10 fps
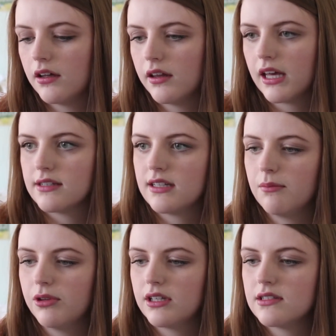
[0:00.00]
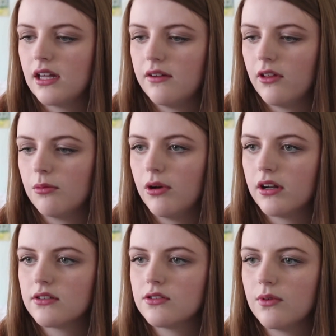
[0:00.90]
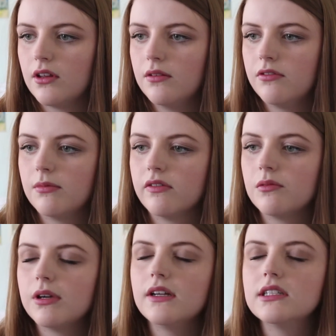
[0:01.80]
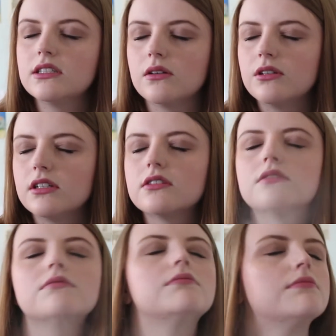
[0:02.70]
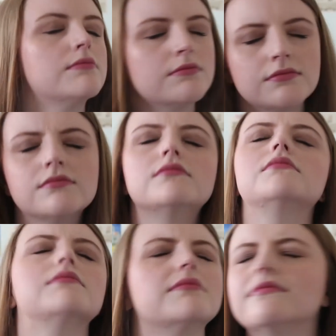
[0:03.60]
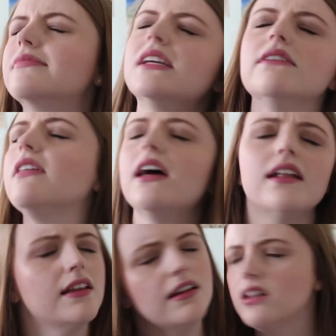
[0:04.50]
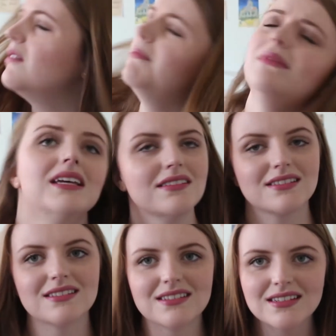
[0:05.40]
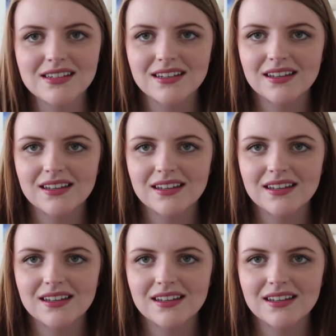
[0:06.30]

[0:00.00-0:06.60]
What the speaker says: Like a sampling set of other products as well from different brands. So you just give that a little mist.